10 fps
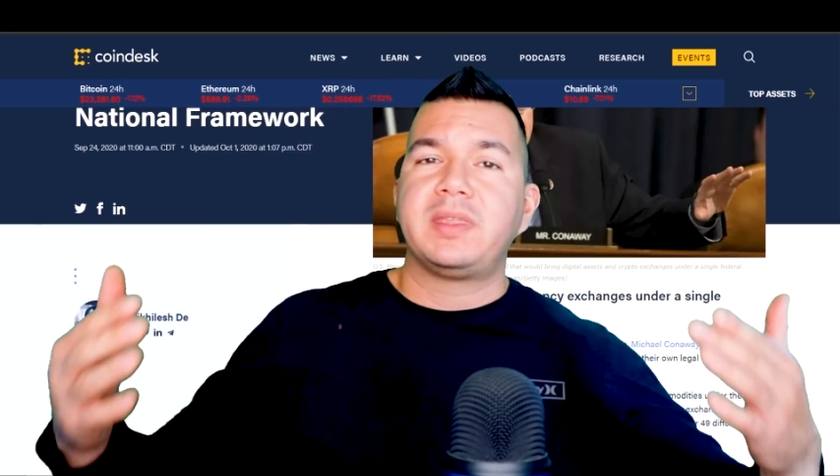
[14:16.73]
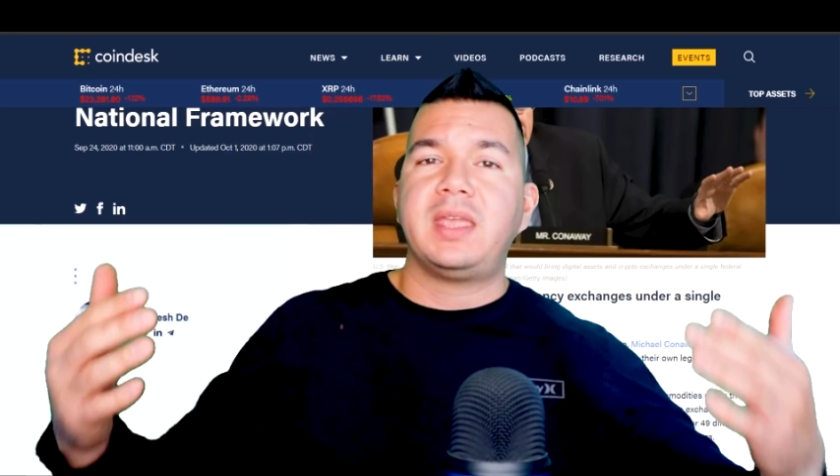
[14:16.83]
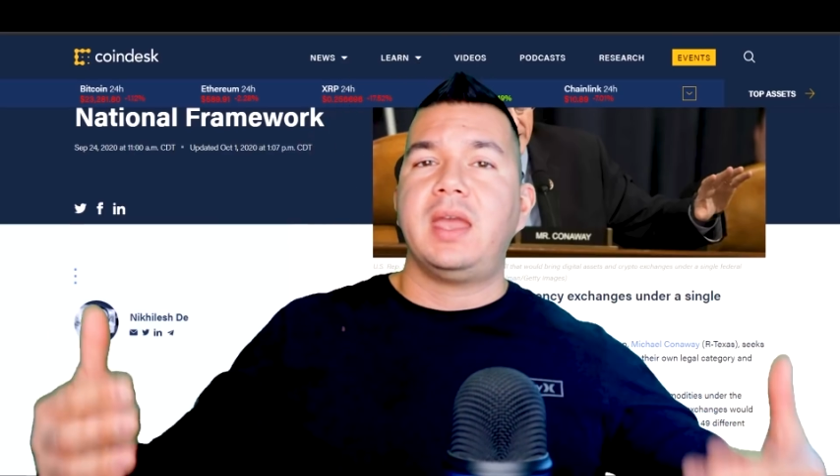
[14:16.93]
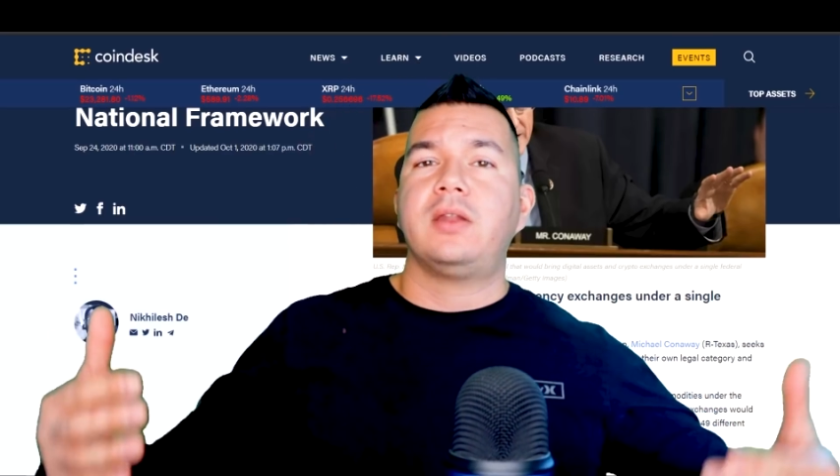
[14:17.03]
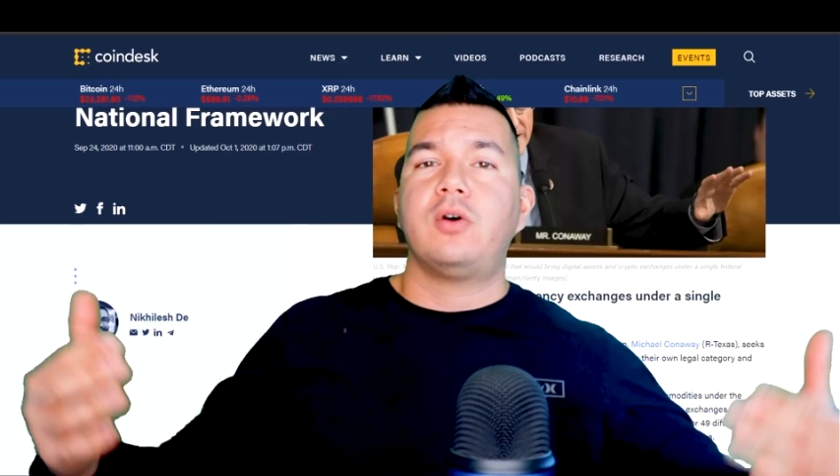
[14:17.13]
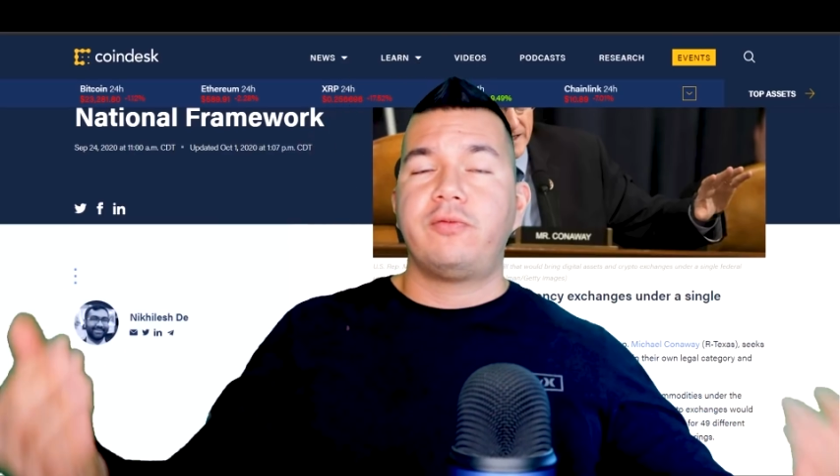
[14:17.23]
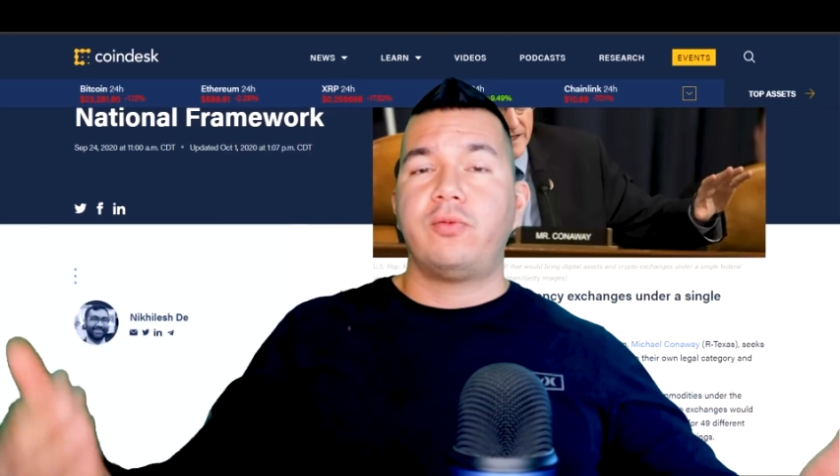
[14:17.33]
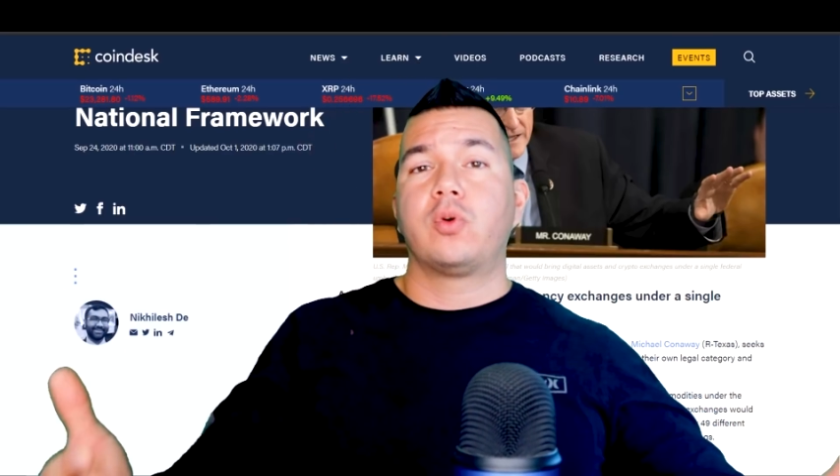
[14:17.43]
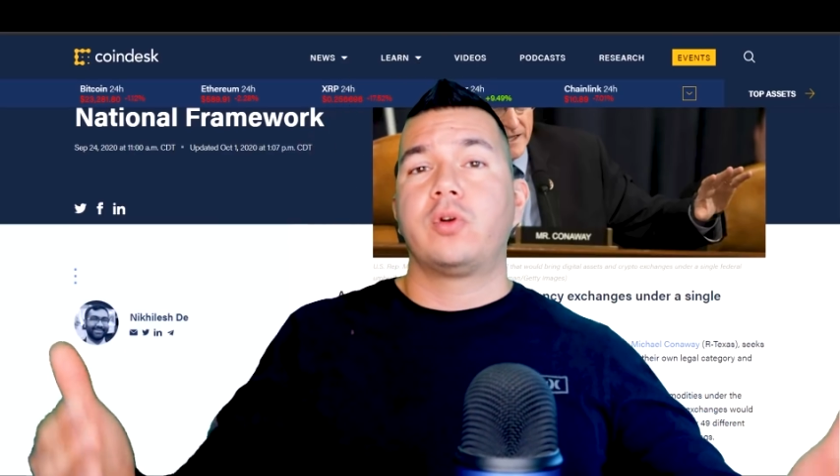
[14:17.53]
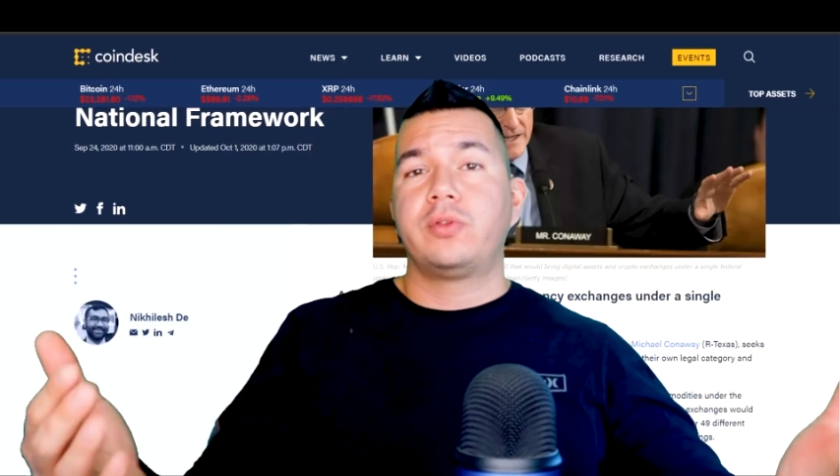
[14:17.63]
can't
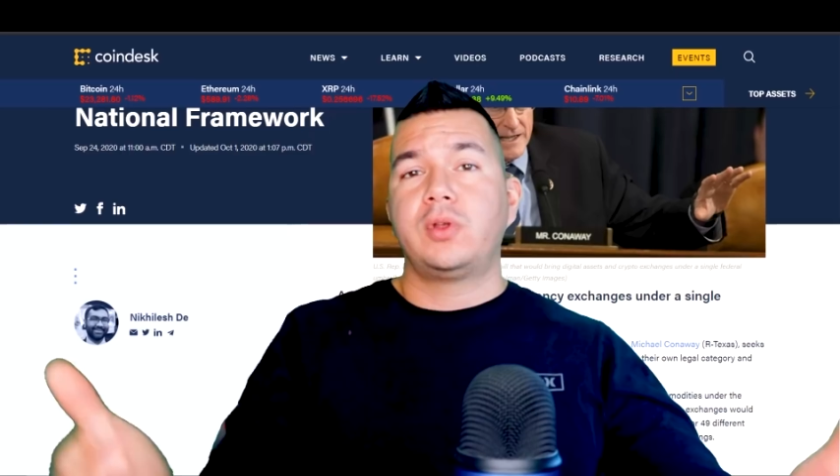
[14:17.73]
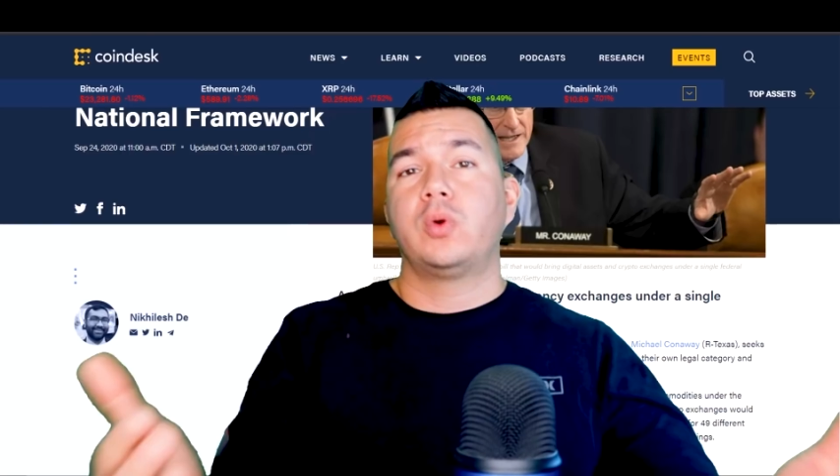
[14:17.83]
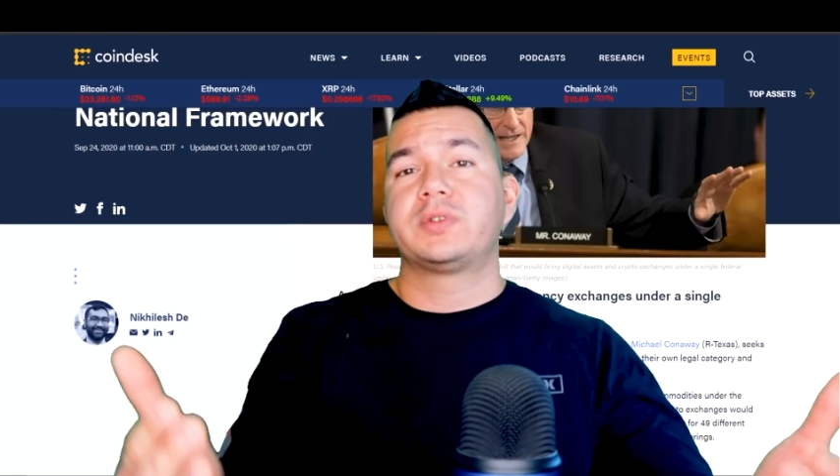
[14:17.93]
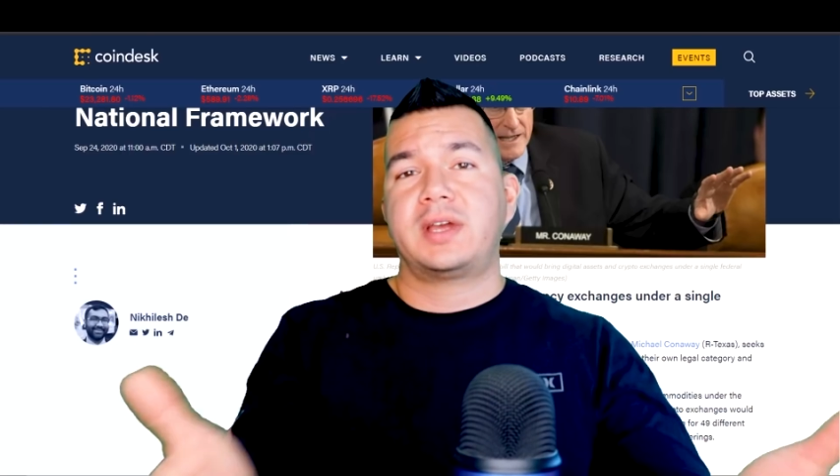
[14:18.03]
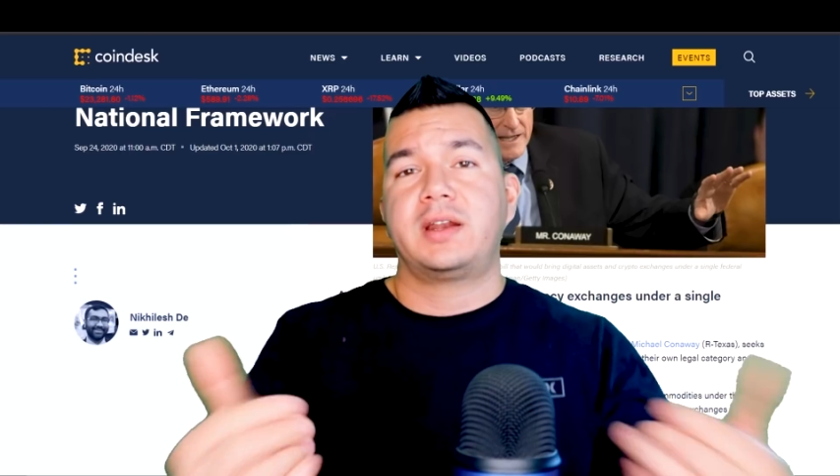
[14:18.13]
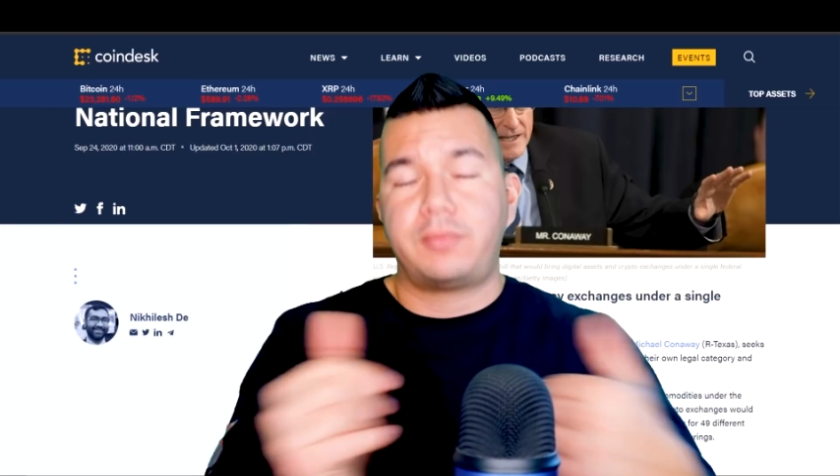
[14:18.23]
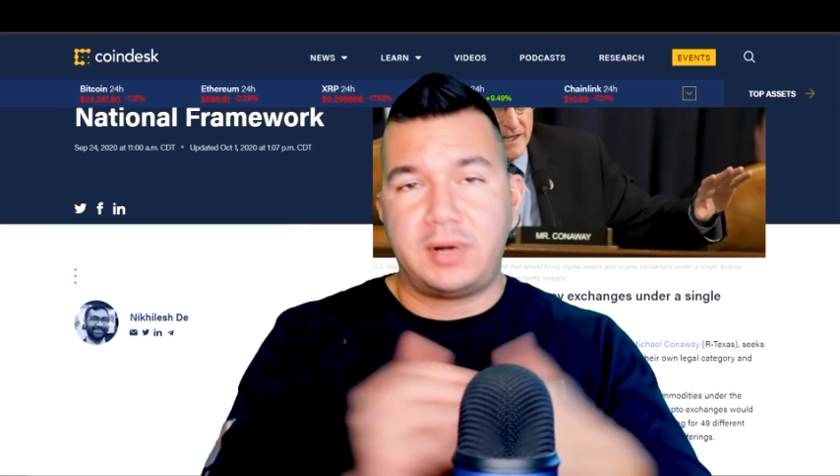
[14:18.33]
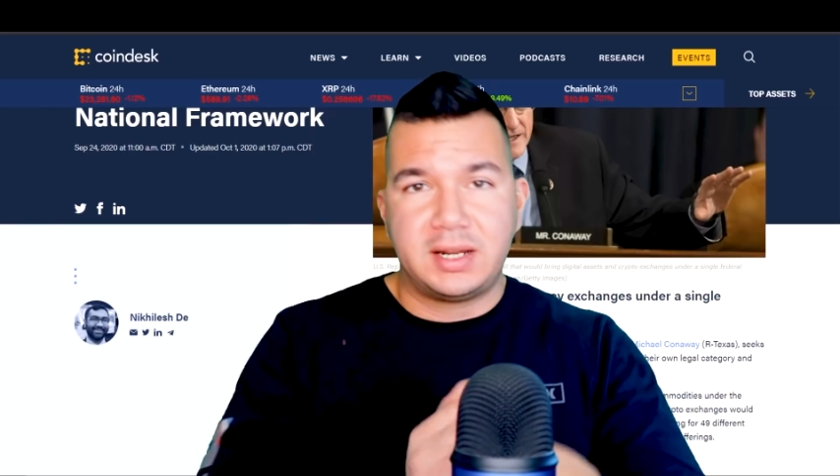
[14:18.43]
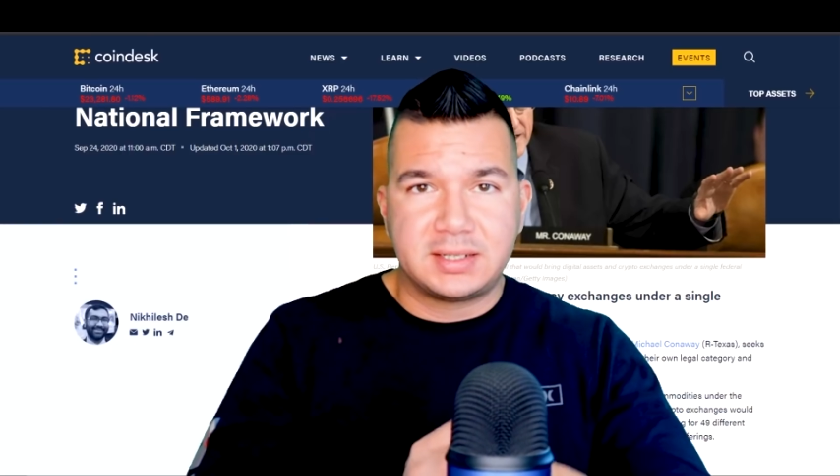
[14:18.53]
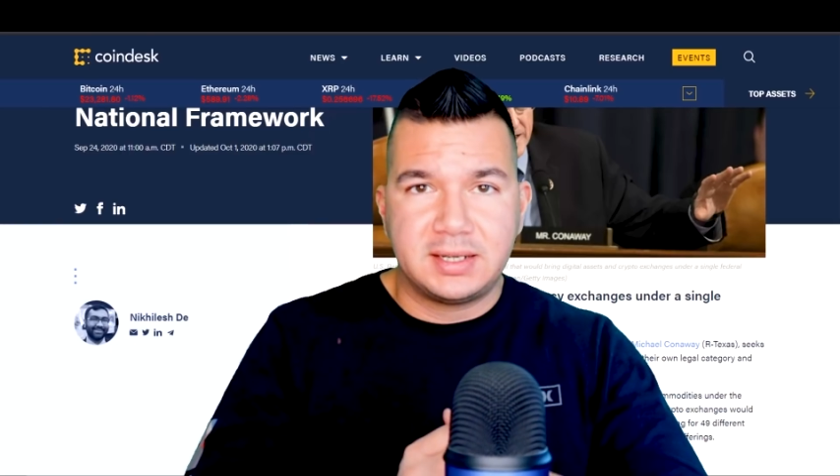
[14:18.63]
afford those kind of
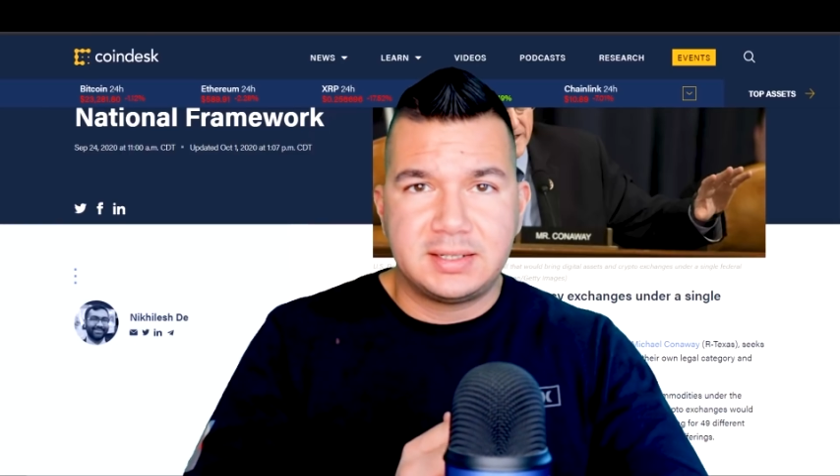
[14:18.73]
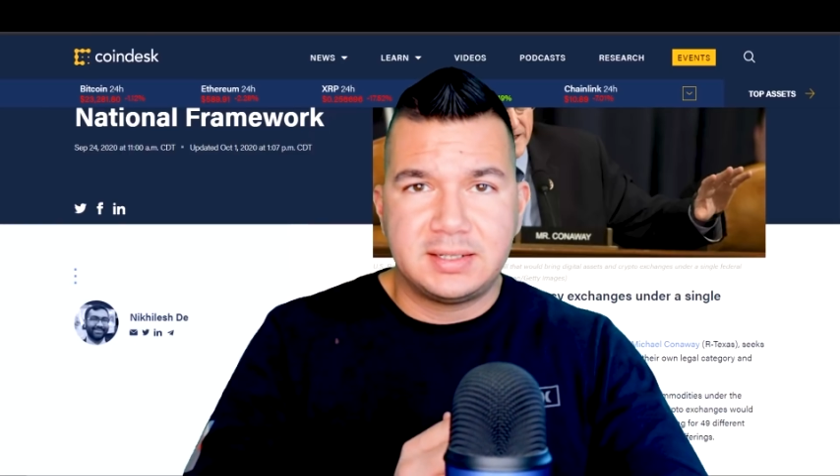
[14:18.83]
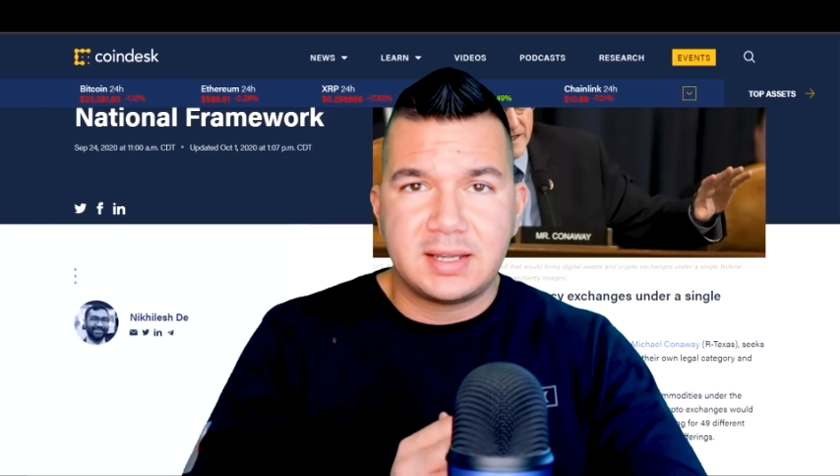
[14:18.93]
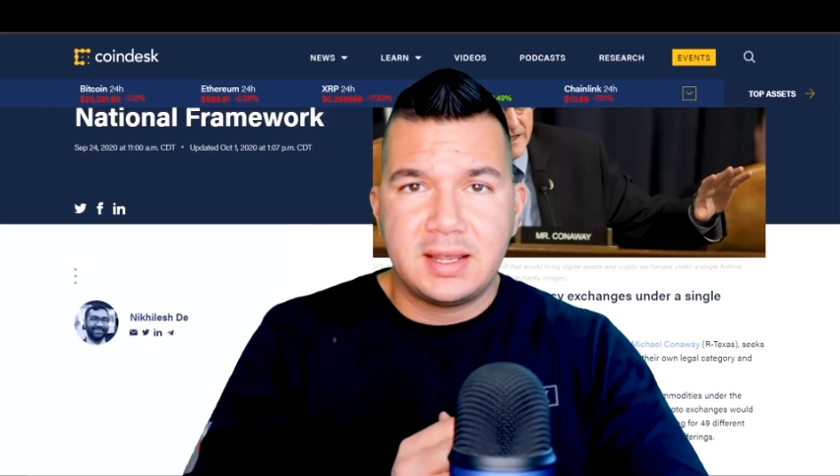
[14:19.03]
processes.